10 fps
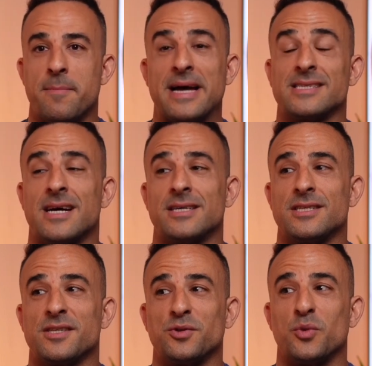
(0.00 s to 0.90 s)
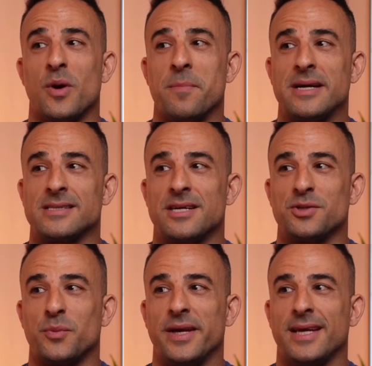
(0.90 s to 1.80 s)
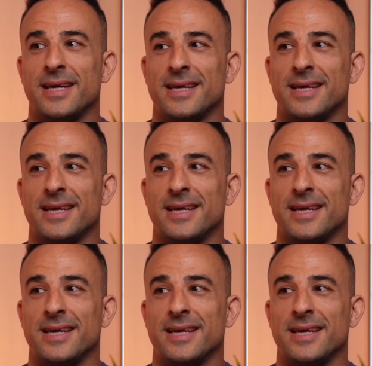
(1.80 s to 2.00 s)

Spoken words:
massages. I do one massage a week.